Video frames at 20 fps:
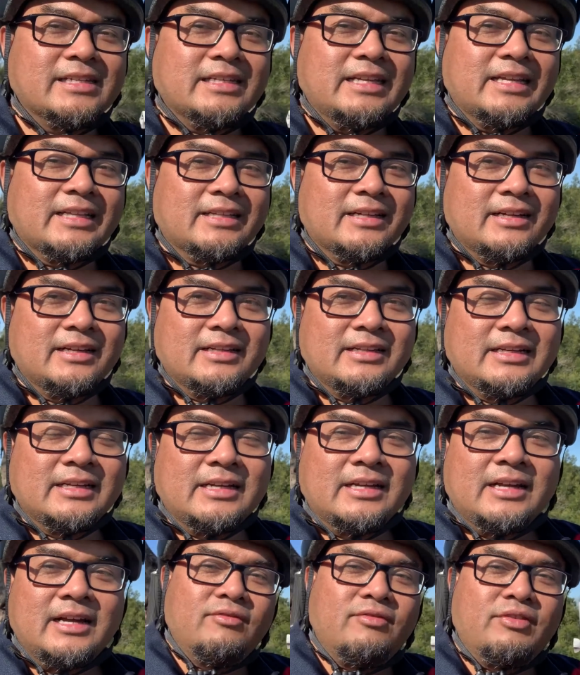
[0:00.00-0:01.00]
little
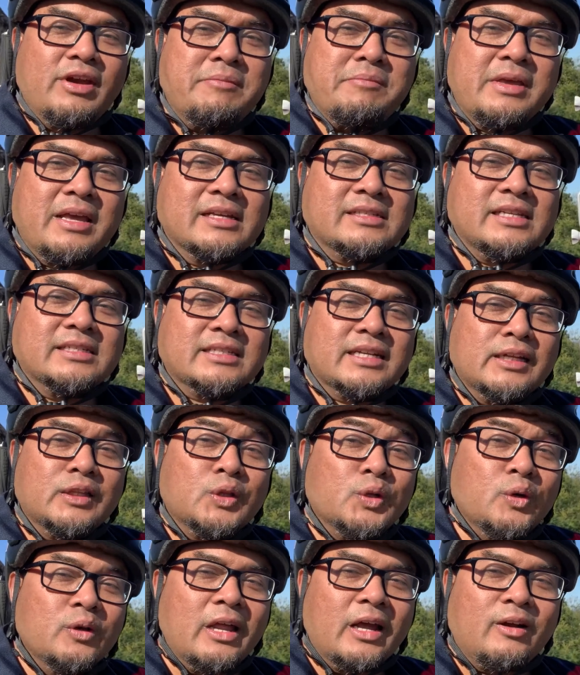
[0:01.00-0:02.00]
framing assistant
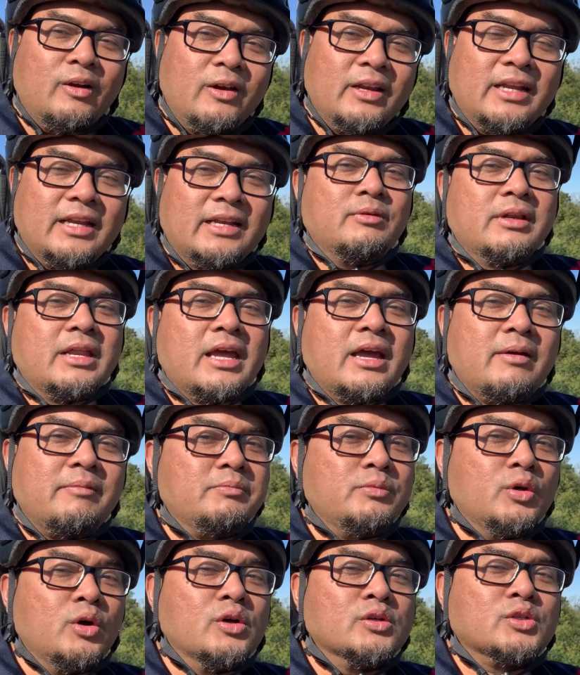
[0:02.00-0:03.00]
tool, I call it, will help
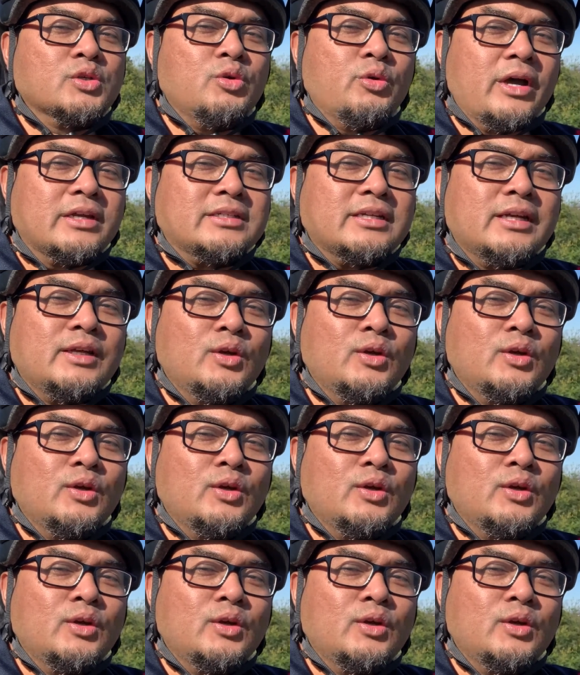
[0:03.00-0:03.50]
those who actually